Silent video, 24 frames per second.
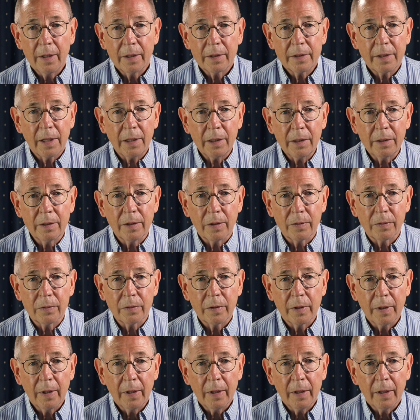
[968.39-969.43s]
take note
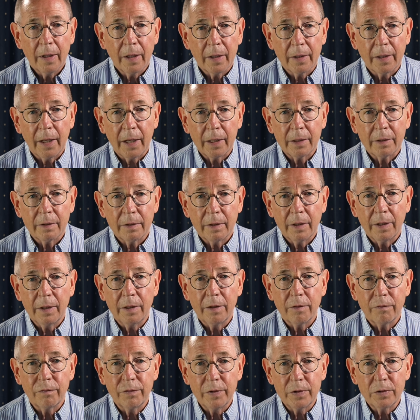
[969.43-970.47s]
that
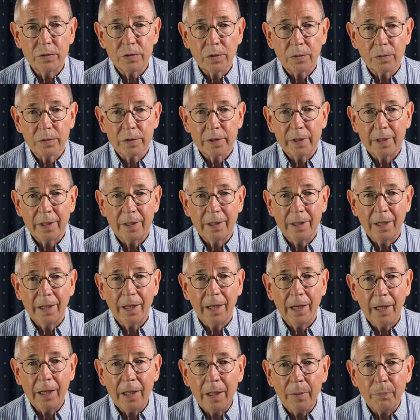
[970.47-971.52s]
individuals in
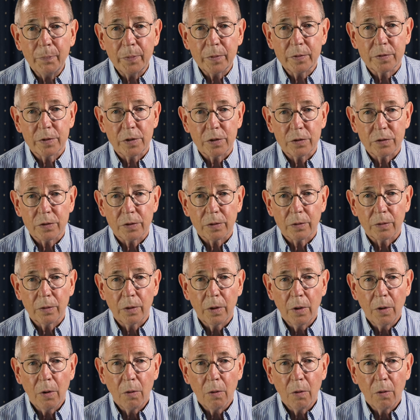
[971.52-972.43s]
any position